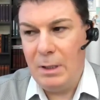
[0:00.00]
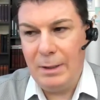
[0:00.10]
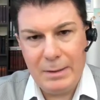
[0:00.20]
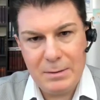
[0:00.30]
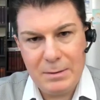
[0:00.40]

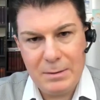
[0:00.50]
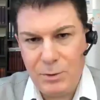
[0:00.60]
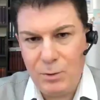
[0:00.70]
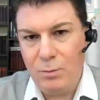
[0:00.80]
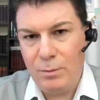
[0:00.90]
Let's
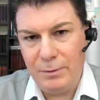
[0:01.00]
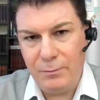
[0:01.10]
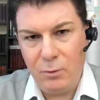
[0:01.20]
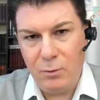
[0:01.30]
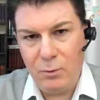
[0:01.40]
assume it
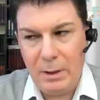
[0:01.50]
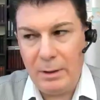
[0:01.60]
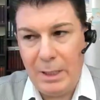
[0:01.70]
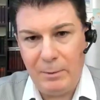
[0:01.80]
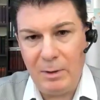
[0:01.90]
would be
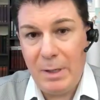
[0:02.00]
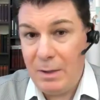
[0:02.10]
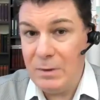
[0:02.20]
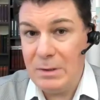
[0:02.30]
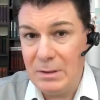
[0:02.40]
encrypted
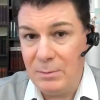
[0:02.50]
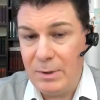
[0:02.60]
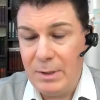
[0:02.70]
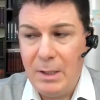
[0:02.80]
by WinZip,